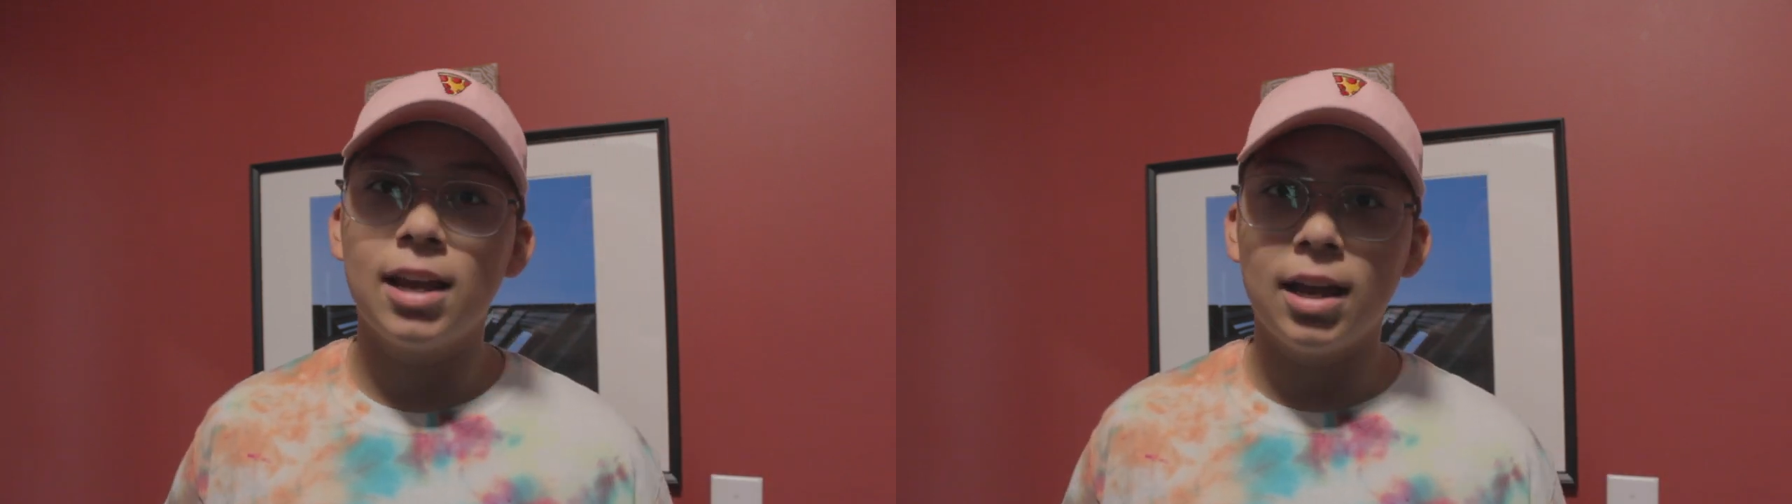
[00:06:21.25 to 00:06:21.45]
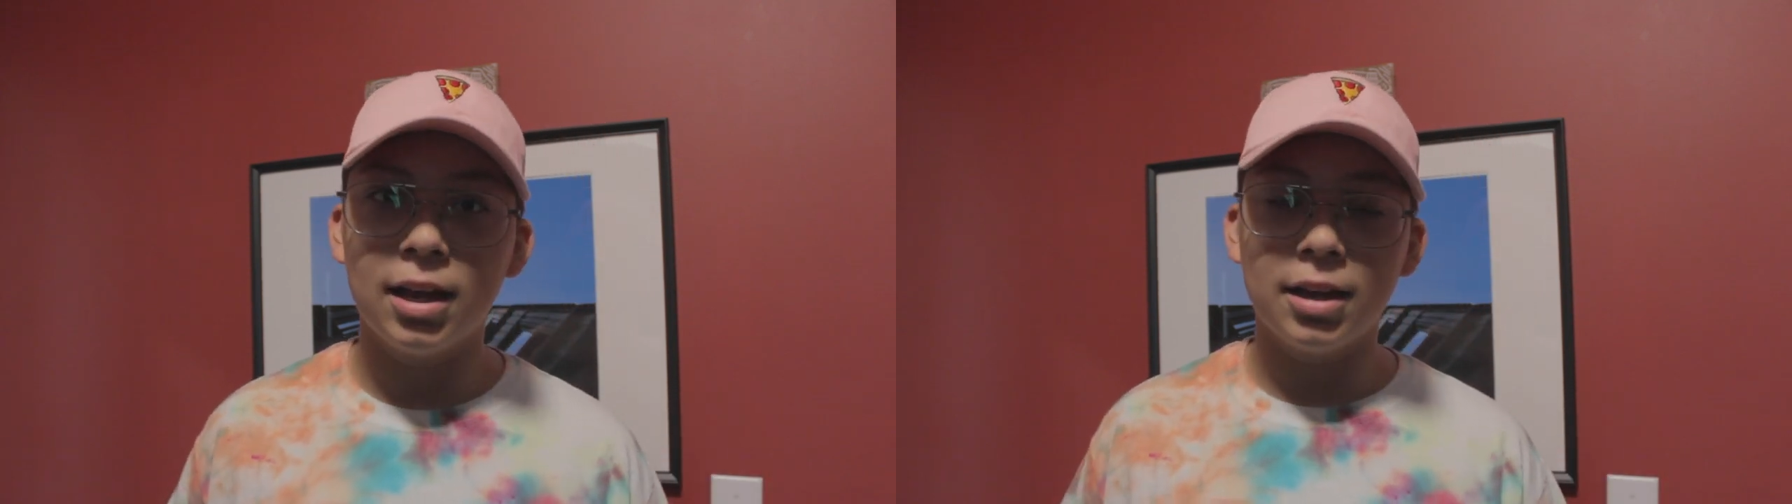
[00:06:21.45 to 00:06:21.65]

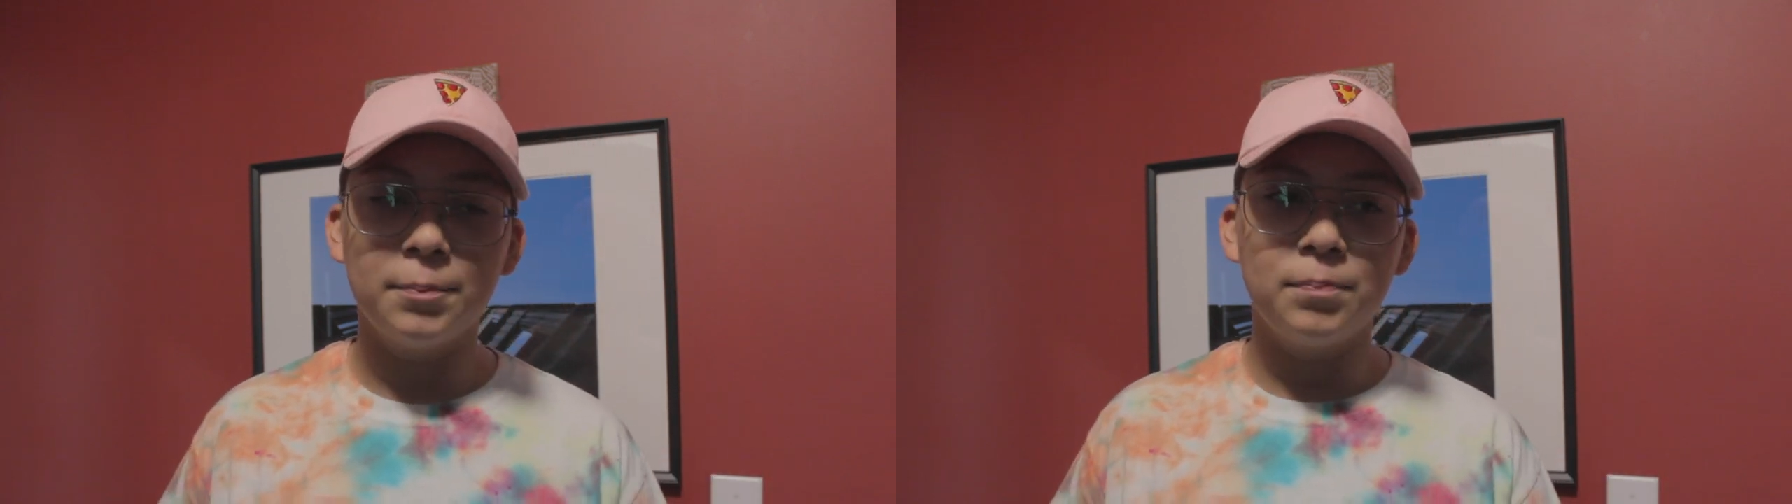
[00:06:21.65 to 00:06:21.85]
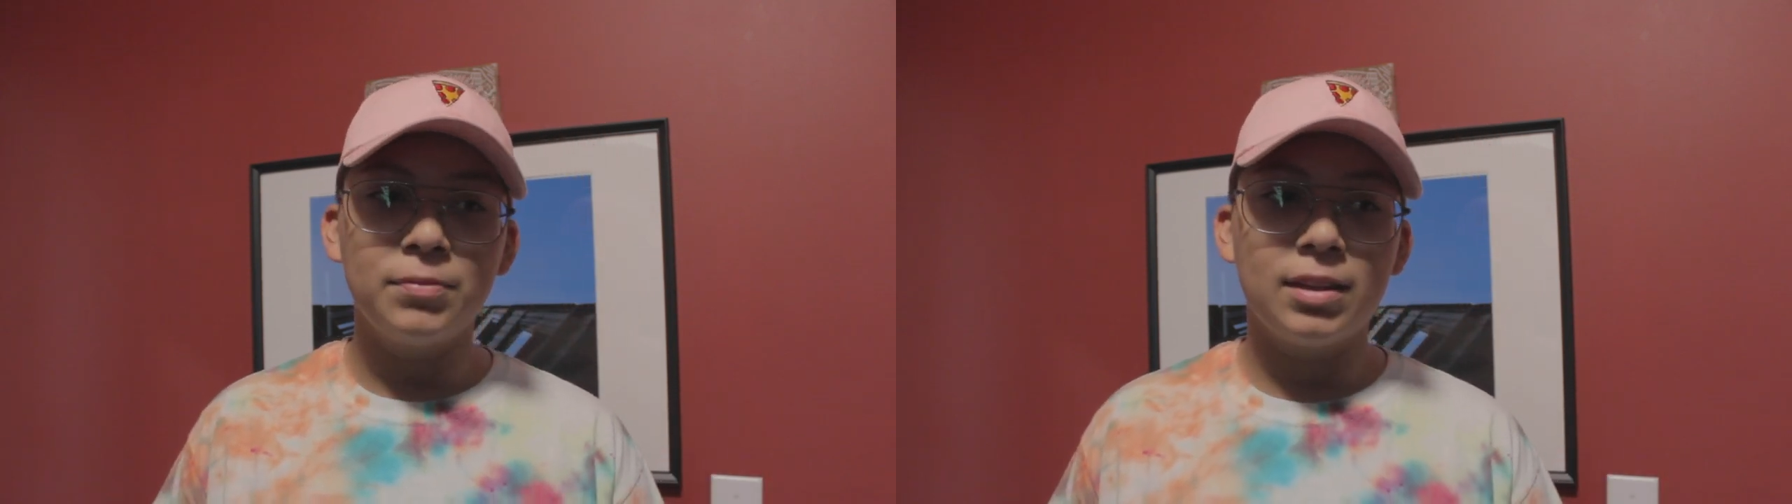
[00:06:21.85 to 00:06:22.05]
We
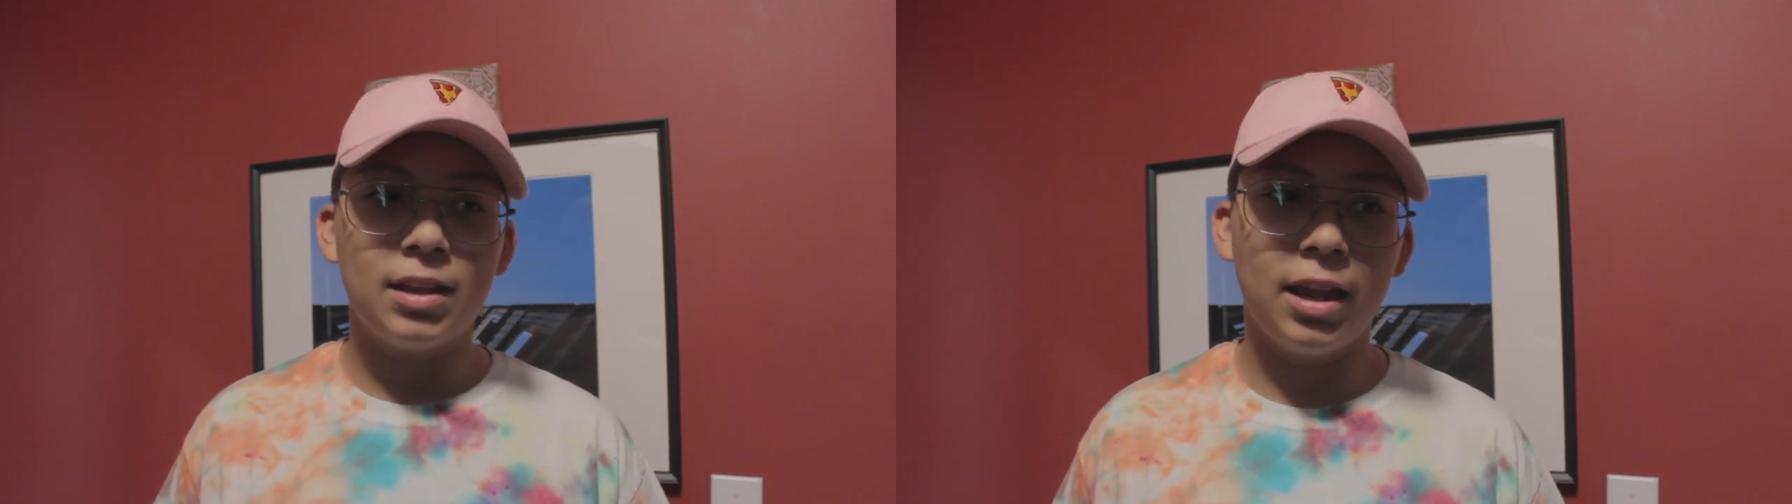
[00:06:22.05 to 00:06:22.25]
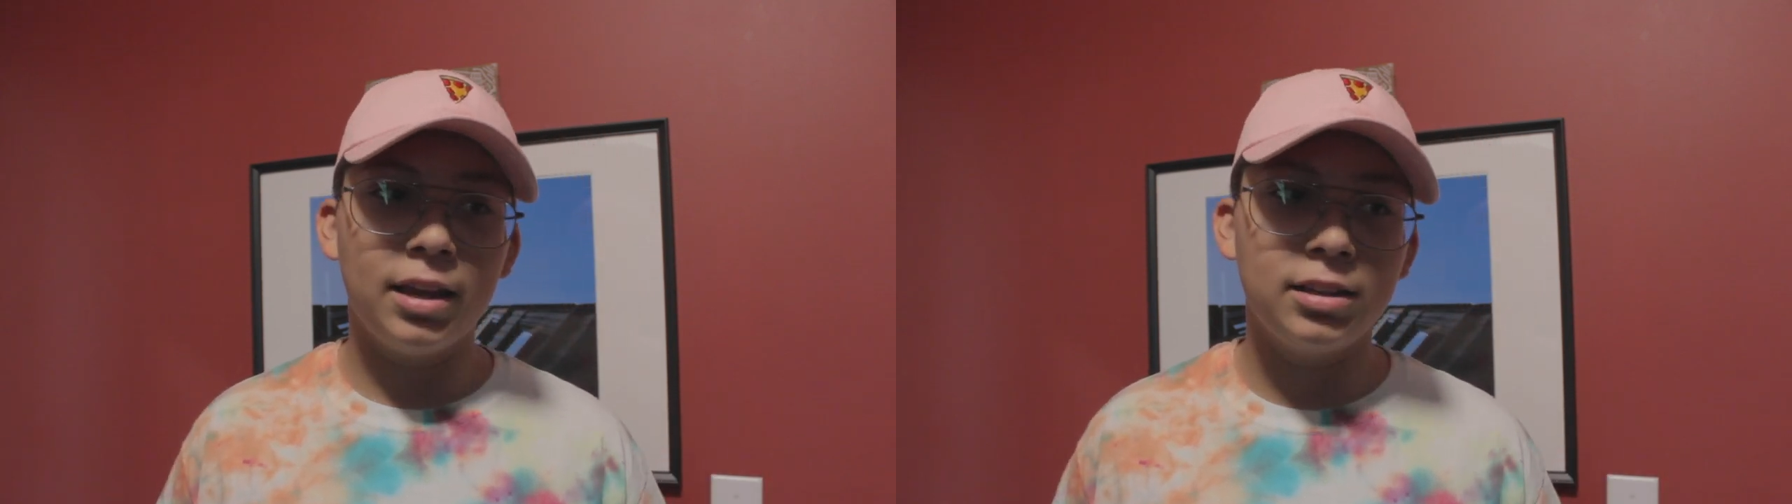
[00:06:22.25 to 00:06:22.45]

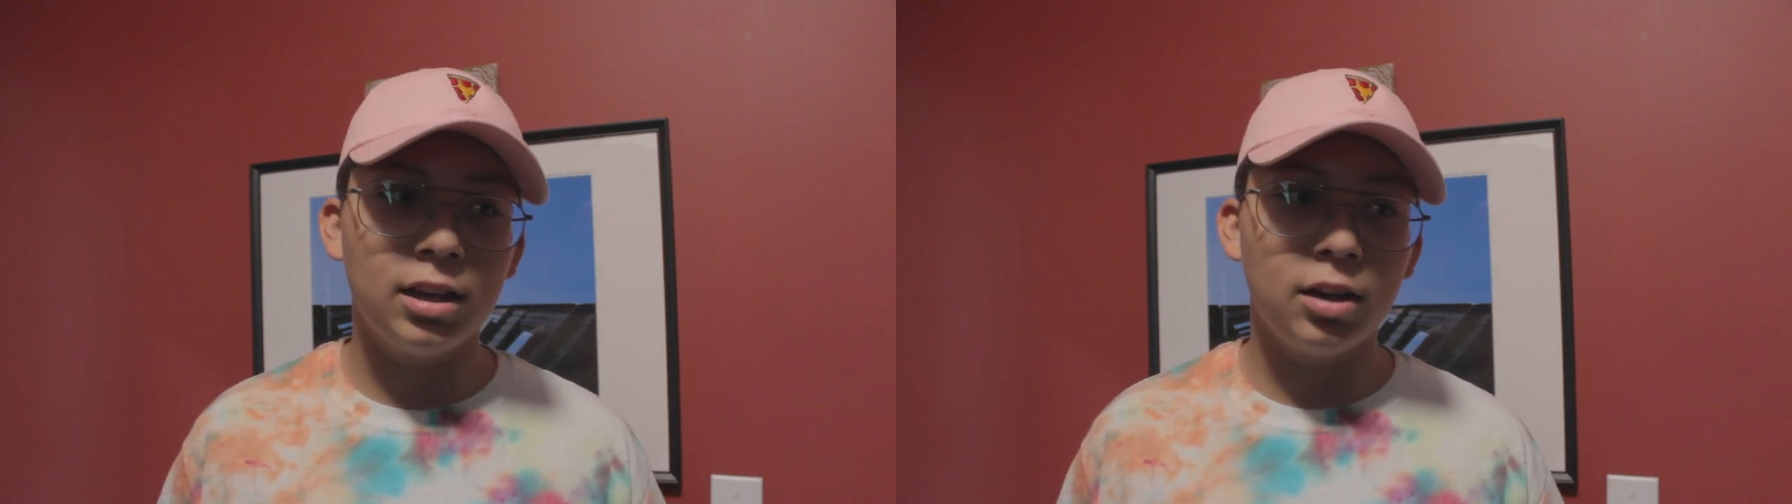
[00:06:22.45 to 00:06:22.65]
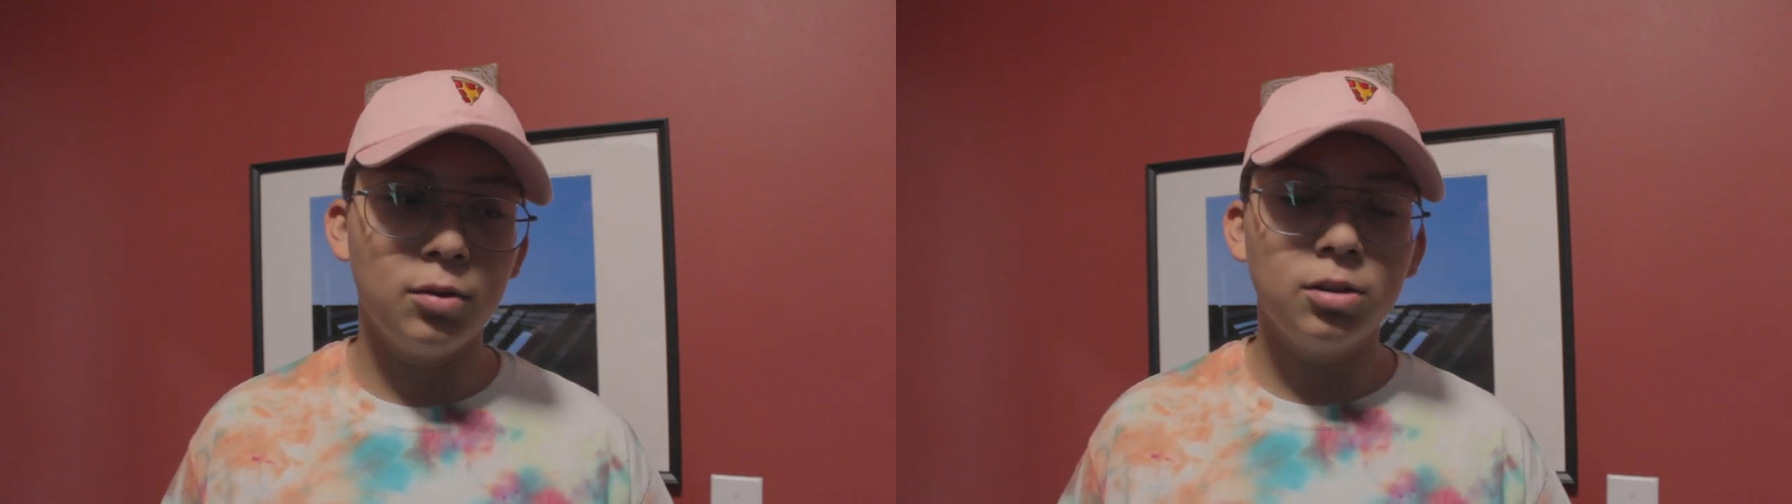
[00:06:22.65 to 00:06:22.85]

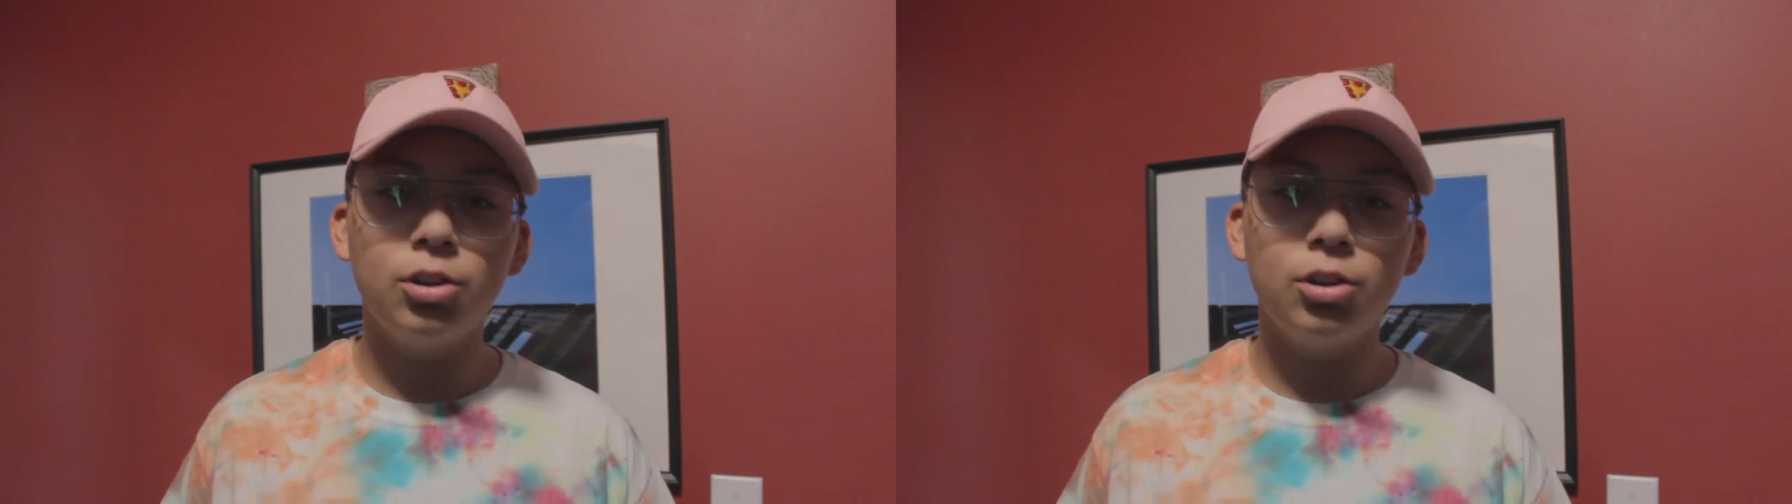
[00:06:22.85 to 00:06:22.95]
were